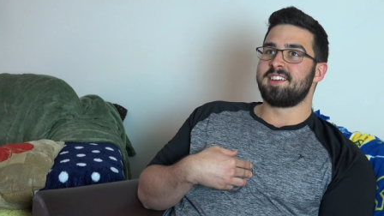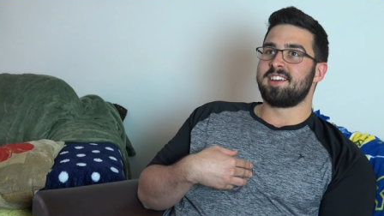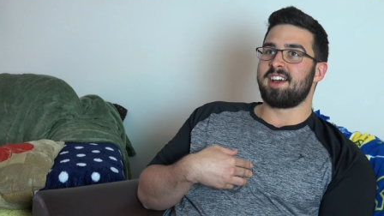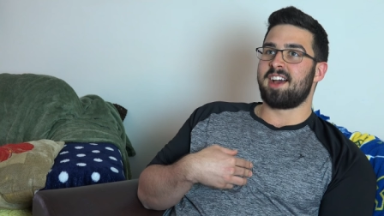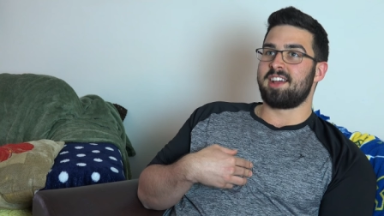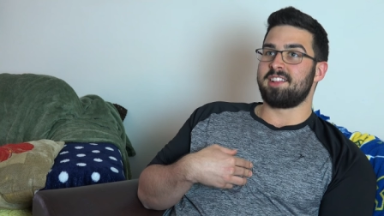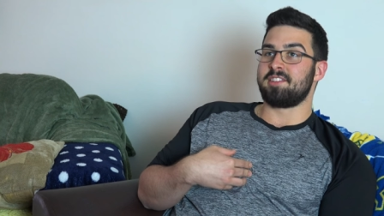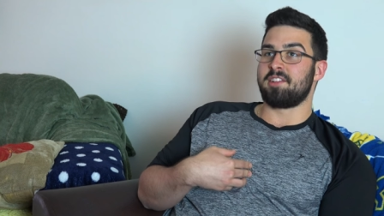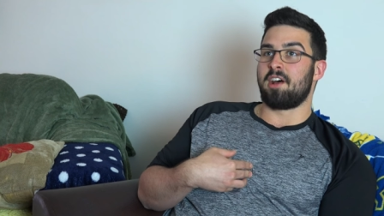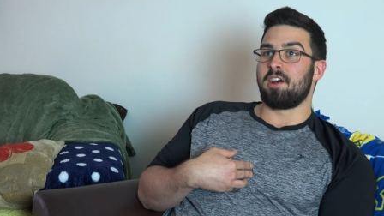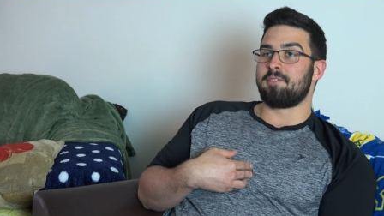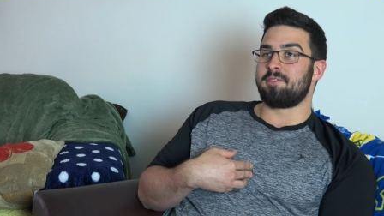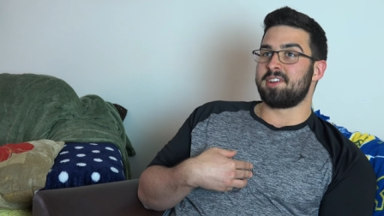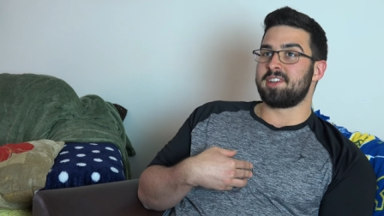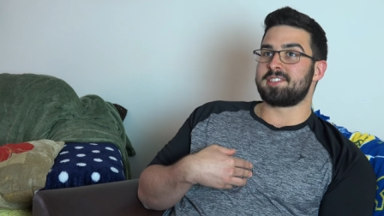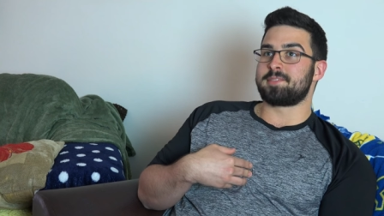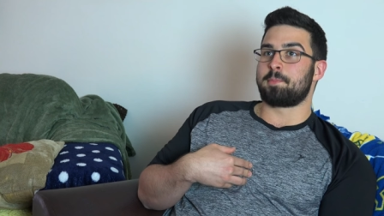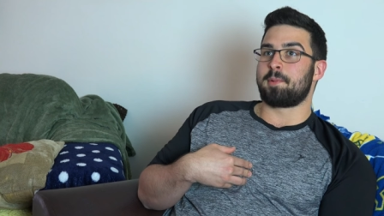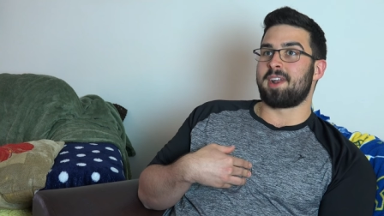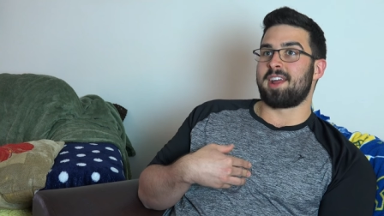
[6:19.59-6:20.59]
I love
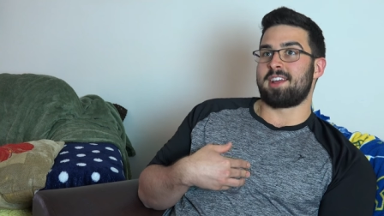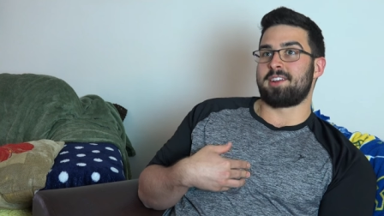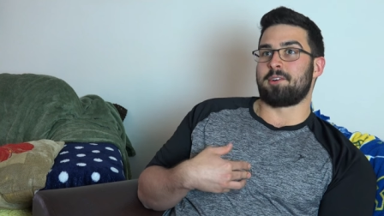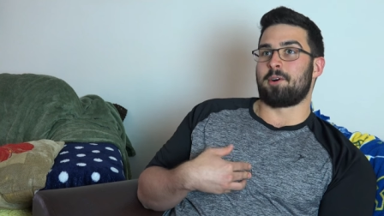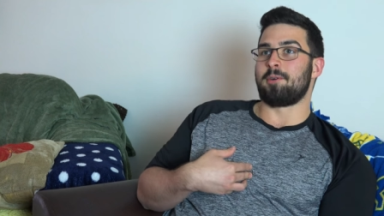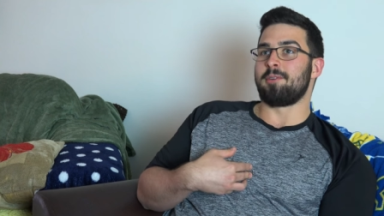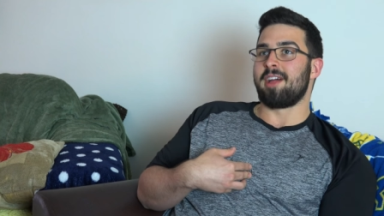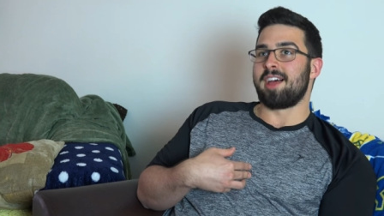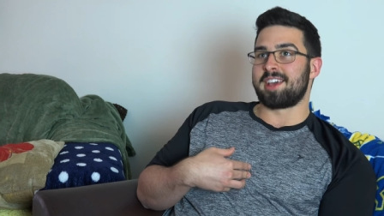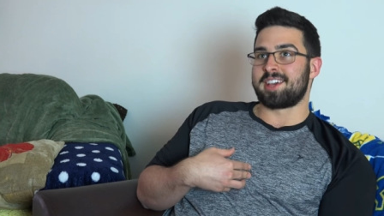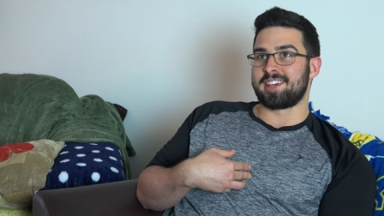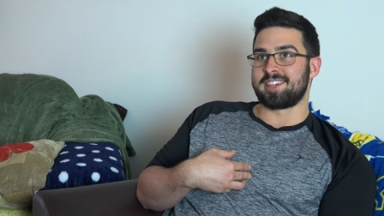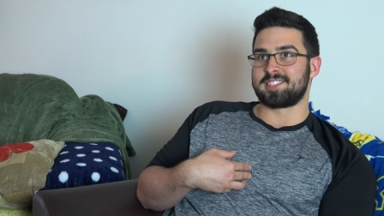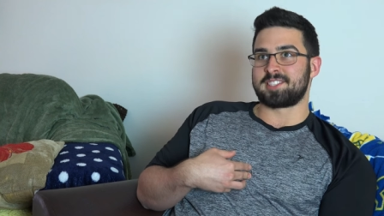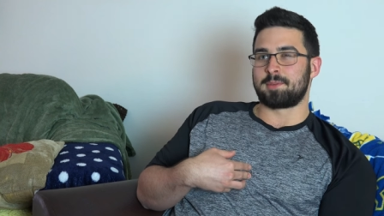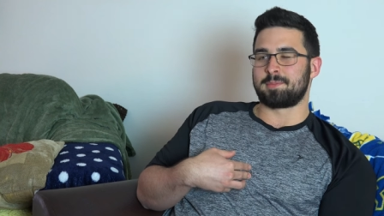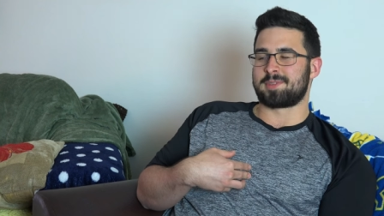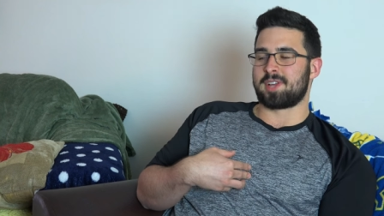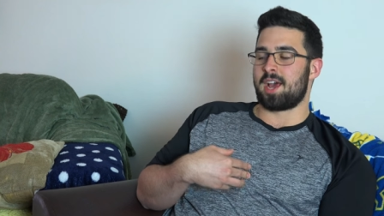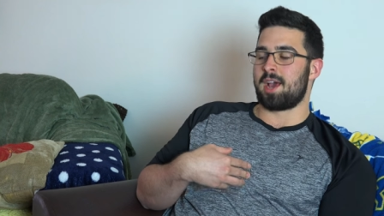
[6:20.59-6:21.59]
it, but I don't like it
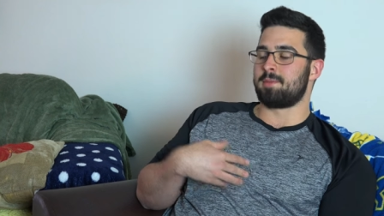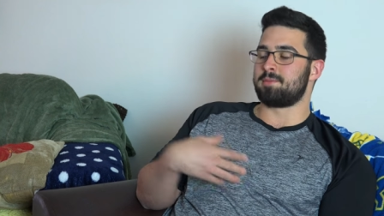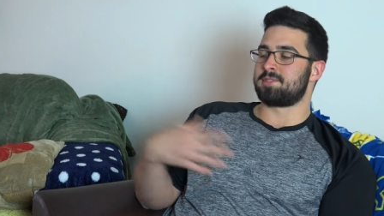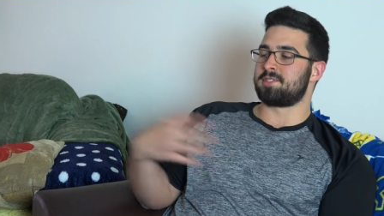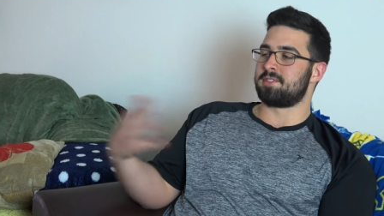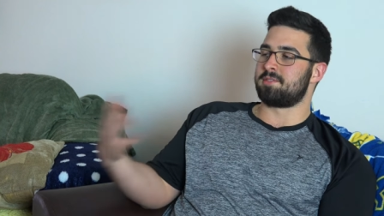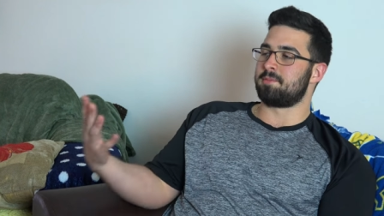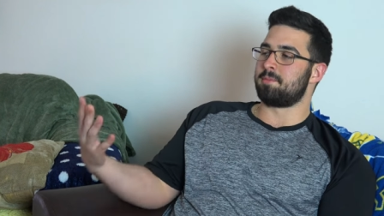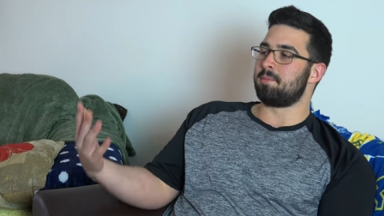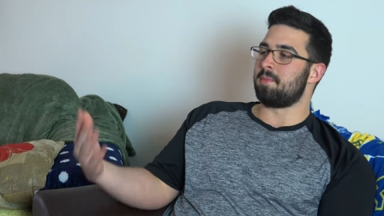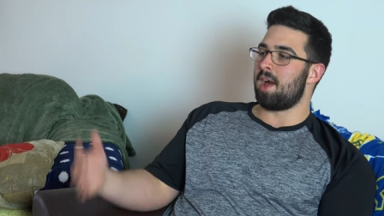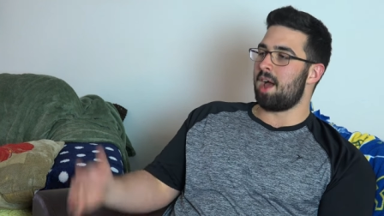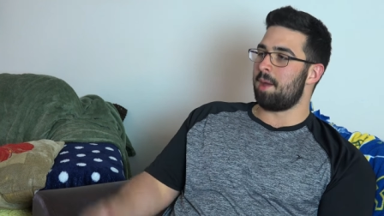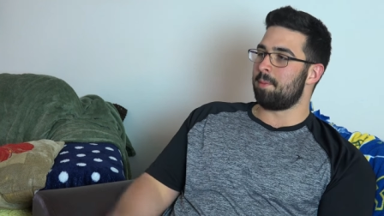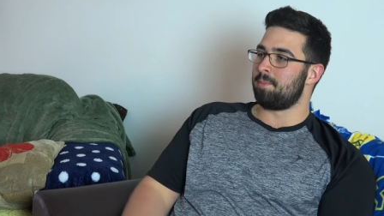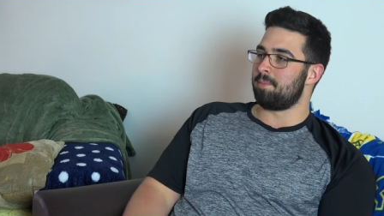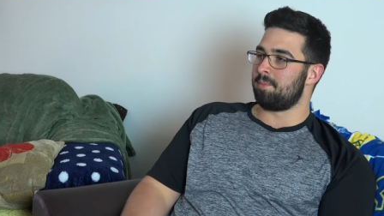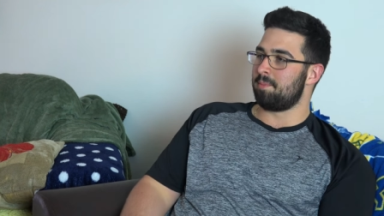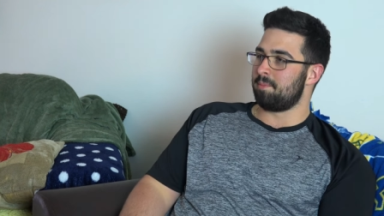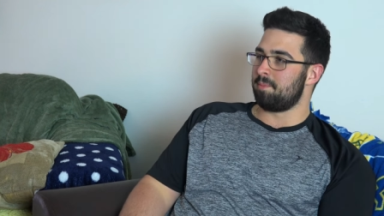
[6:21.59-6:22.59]
sometimes. And I,
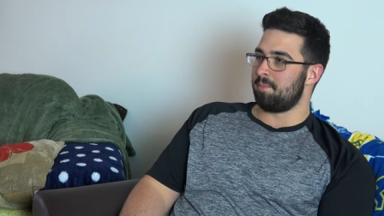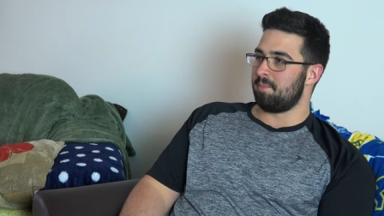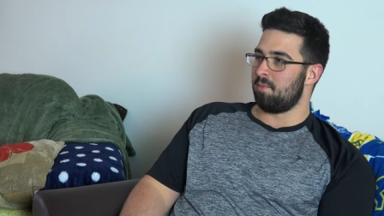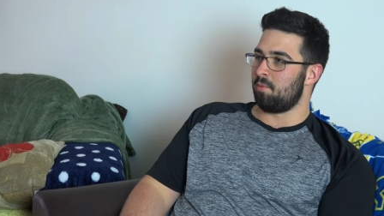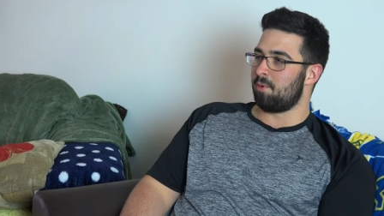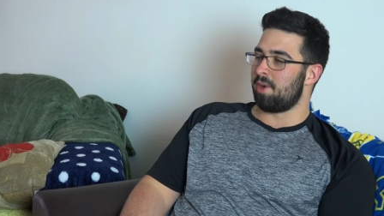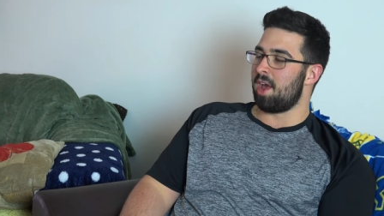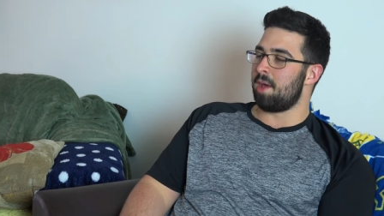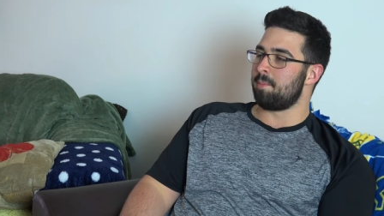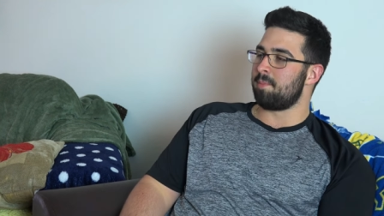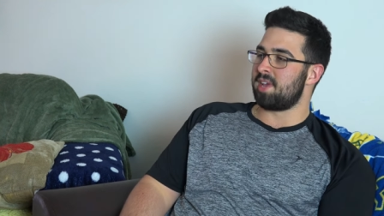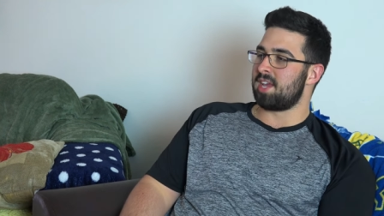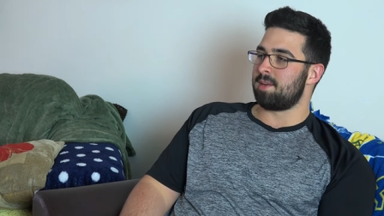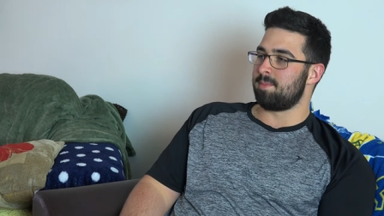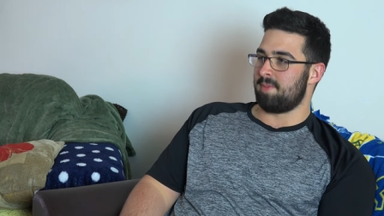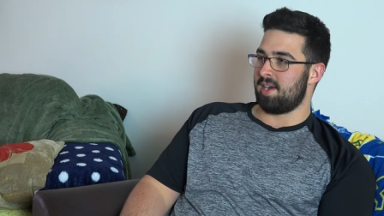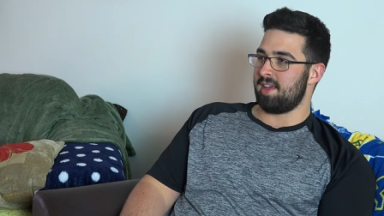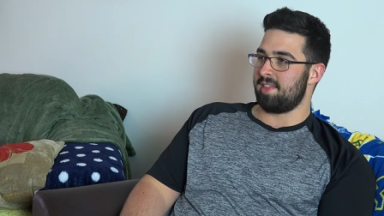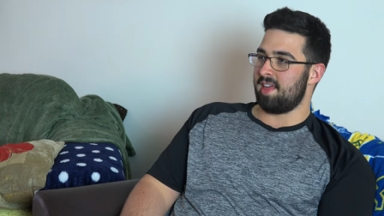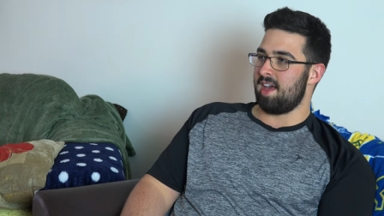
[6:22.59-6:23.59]
what I mean by